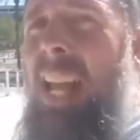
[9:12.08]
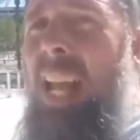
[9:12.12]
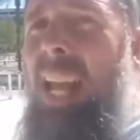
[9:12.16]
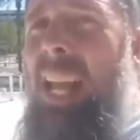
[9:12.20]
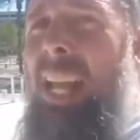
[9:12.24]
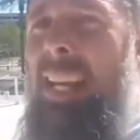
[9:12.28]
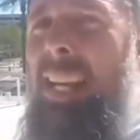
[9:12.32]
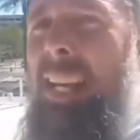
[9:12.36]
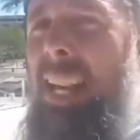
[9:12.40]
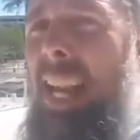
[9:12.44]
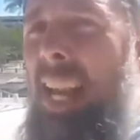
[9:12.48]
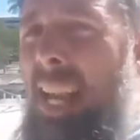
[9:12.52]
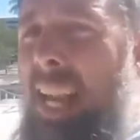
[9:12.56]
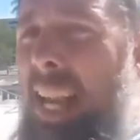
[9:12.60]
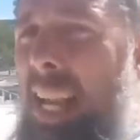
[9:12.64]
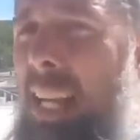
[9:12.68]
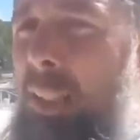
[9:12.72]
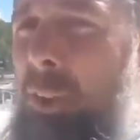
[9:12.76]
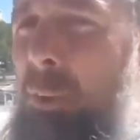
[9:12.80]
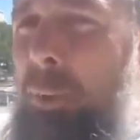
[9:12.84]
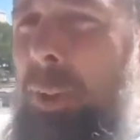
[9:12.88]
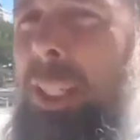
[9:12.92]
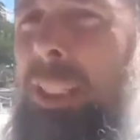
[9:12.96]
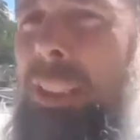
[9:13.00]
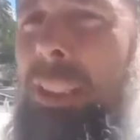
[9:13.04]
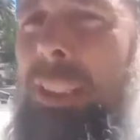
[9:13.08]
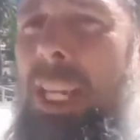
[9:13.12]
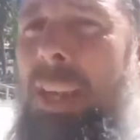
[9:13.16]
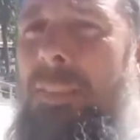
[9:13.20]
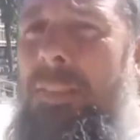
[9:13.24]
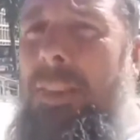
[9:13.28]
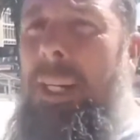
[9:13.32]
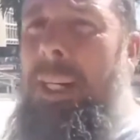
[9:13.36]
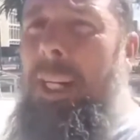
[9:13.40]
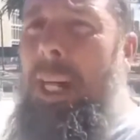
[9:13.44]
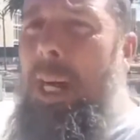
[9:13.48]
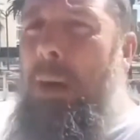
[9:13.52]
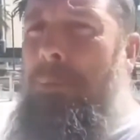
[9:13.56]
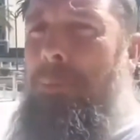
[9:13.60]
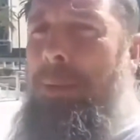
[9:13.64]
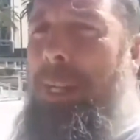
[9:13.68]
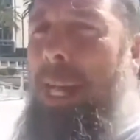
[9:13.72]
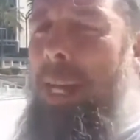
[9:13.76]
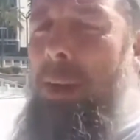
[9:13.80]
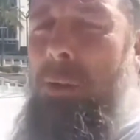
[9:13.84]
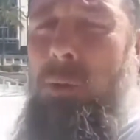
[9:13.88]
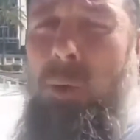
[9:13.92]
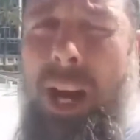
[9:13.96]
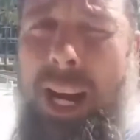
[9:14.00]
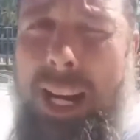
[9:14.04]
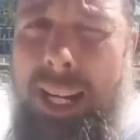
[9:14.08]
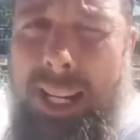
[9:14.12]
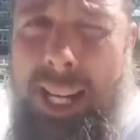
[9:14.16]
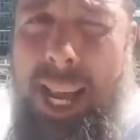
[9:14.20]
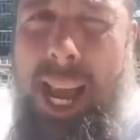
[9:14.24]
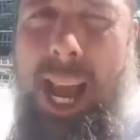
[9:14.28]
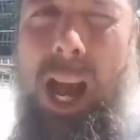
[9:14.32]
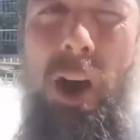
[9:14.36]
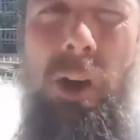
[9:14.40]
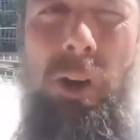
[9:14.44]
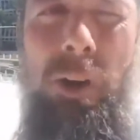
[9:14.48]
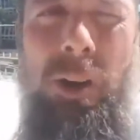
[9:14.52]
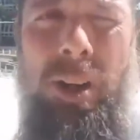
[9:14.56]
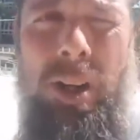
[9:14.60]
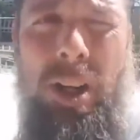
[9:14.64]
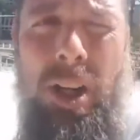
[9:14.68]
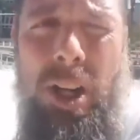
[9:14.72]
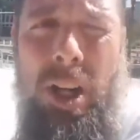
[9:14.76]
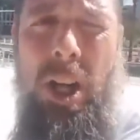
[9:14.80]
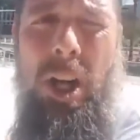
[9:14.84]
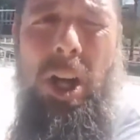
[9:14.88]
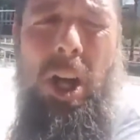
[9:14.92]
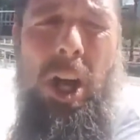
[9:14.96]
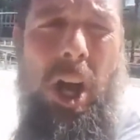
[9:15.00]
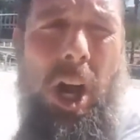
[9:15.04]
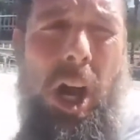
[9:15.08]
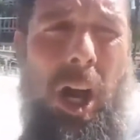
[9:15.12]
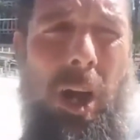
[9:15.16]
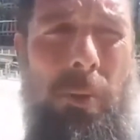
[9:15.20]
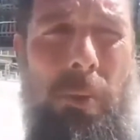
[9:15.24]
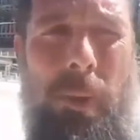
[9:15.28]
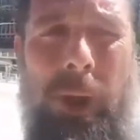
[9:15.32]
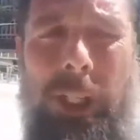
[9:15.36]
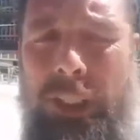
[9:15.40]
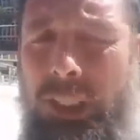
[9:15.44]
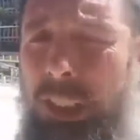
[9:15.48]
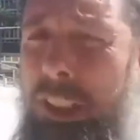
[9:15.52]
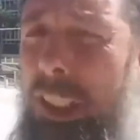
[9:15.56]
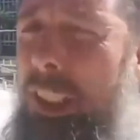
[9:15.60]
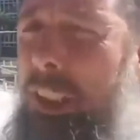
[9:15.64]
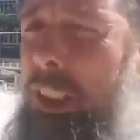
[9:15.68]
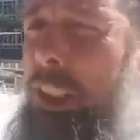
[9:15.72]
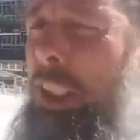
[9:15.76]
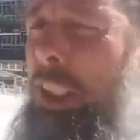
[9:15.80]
And Andrea's giving an update right now on what she